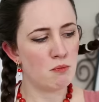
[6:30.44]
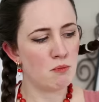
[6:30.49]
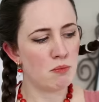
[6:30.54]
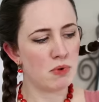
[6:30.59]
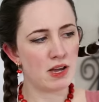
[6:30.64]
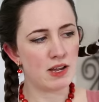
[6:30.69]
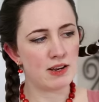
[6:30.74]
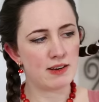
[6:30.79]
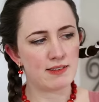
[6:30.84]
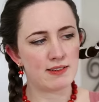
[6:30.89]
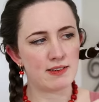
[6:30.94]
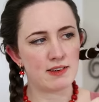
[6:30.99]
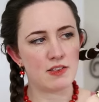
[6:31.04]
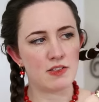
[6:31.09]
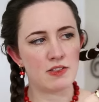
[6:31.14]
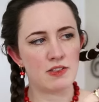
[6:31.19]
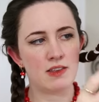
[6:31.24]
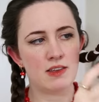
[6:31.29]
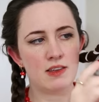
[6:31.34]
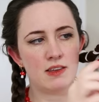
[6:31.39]
But
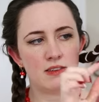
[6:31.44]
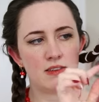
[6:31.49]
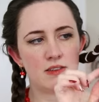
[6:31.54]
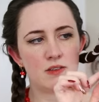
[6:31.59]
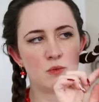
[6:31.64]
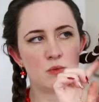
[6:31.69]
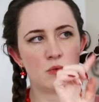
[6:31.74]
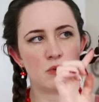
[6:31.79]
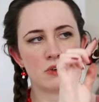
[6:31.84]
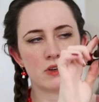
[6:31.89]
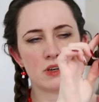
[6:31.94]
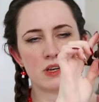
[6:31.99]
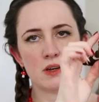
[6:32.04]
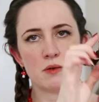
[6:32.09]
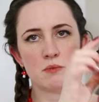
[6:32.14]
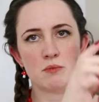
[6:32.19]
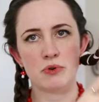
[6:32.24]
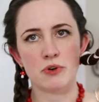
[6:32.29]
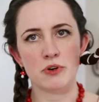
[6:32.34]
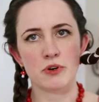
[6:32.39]
this will
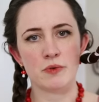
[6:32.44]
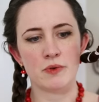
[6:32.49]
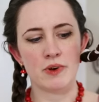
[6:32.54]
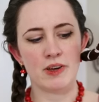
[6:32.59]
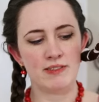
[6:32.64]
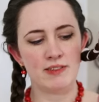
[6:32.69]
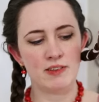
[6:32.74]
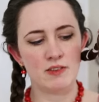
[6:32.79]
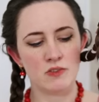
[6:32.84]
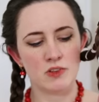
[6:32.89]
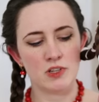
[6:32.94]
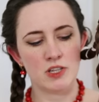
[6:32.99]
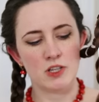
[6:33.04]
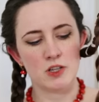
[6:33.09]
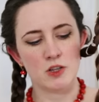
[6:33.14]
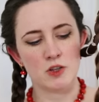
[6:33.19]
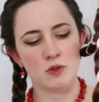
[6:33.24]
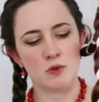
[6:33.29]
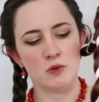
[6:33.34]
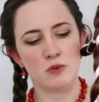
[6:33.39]
get
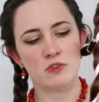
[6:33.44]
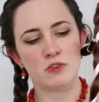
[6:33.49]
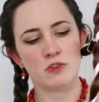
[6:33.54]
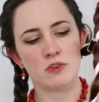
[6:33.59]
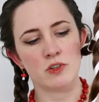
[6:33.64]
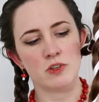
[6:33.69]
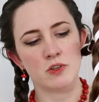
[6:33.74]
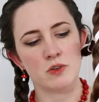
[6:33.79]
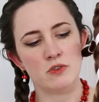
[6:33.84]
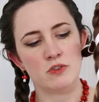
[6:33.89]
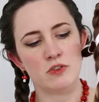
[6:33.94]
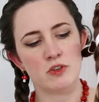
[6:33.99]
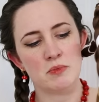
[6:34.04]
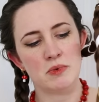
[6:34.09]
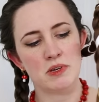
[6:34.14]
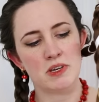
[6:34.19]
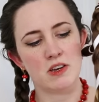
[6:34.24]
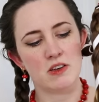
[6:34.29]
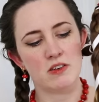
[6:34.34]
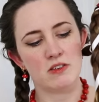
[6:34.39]
progressively looser and looser
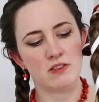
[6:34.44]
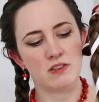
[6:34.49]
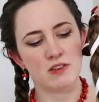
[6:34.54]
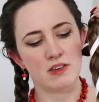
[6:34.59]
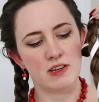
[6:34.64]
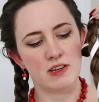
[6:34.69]
because